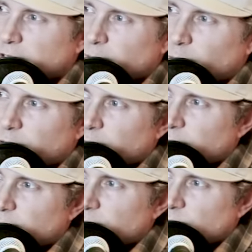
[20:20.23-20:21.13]
in the morning with
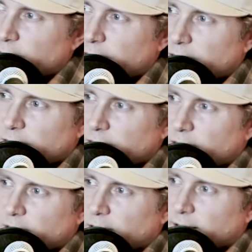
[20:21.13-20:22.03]
JT,
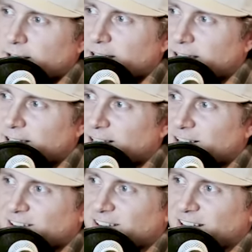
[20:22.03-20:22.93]
and